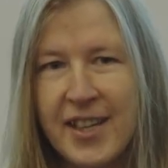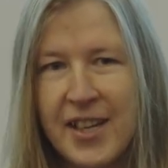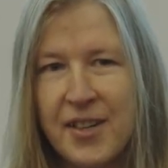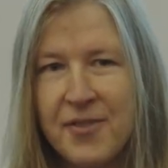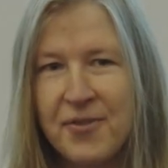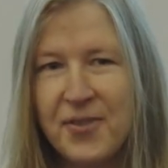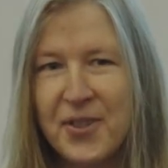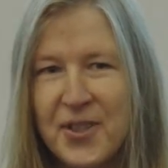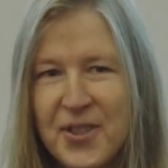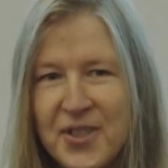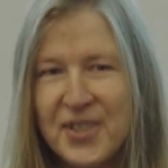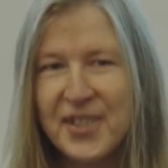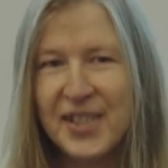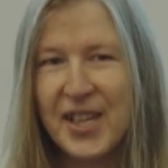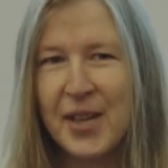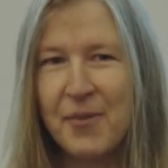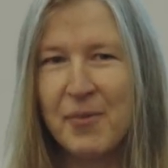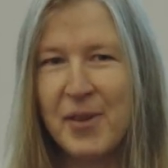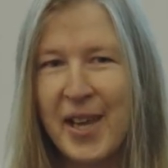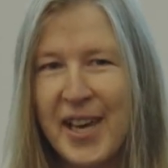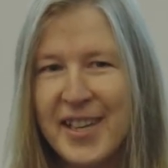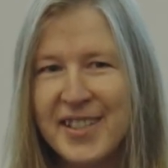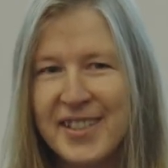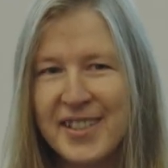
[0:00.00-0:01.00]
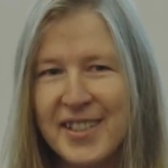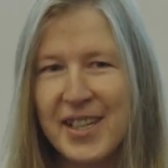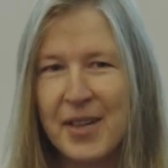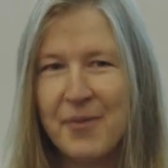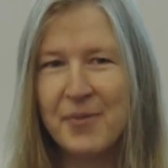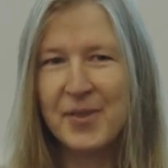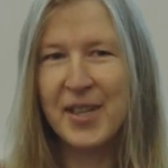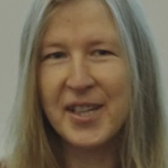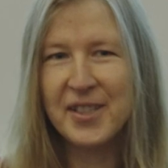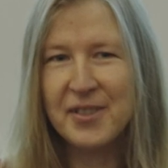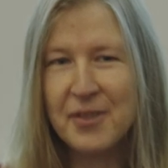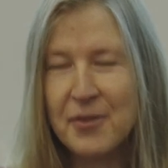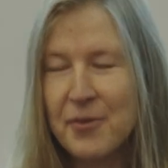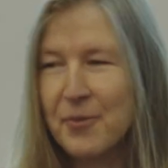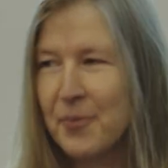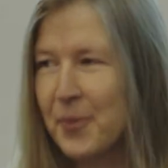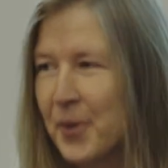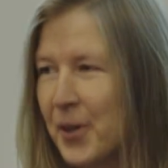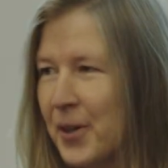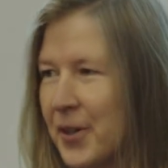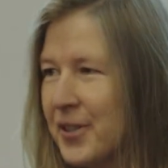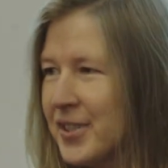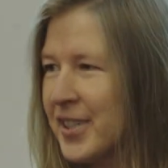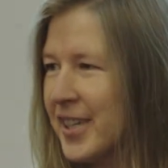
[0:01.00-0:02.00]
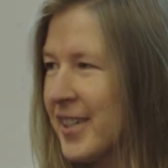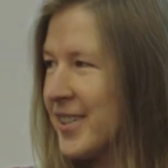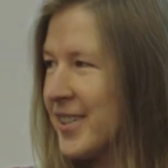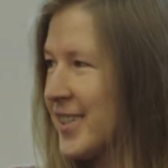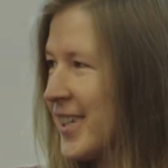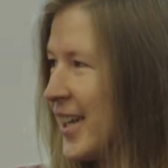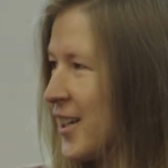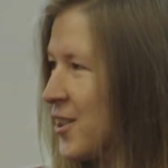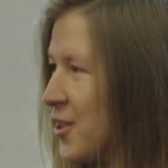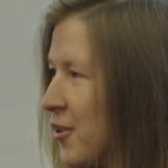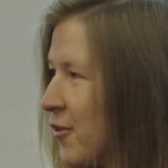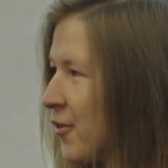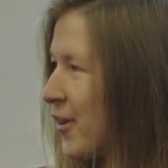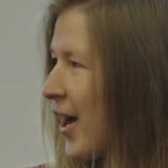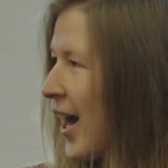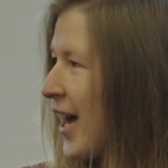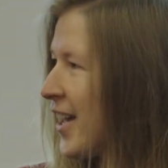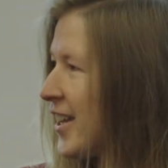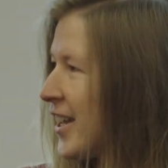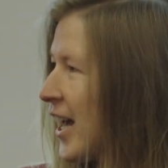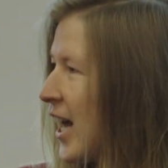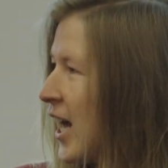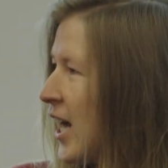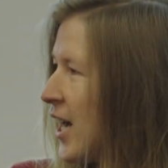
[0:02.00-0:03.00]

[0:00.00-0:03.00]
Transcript: their first name, last name, date of birth, etc., right?